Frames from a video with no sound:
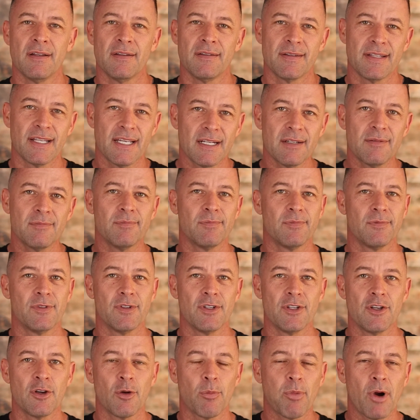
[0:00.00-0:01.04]
then
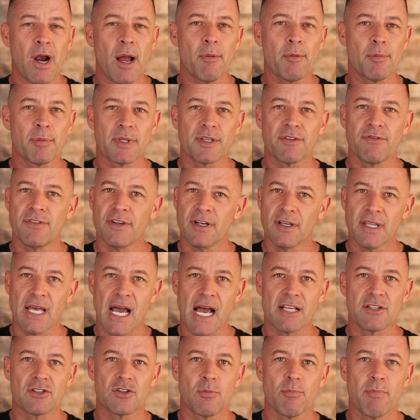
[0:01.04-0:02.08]
you'll probably feel
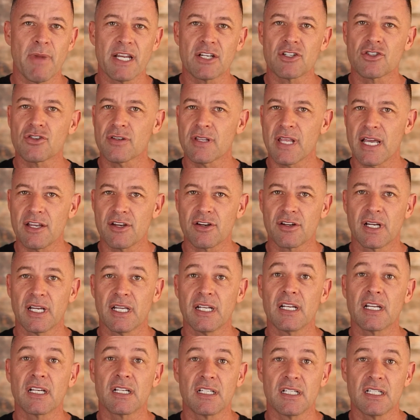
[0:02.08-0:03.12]
that. So make sure that you're
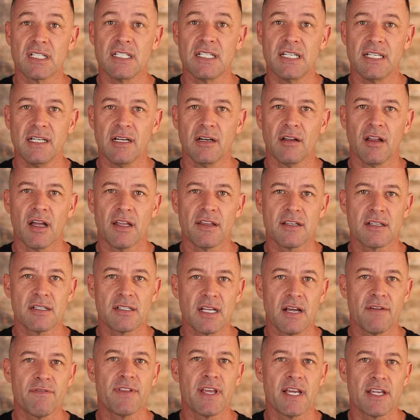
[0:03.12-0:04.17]
getting a good deal on the
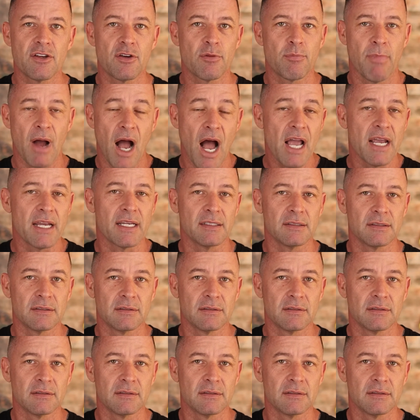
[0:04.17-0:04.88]
stuff that you're buying.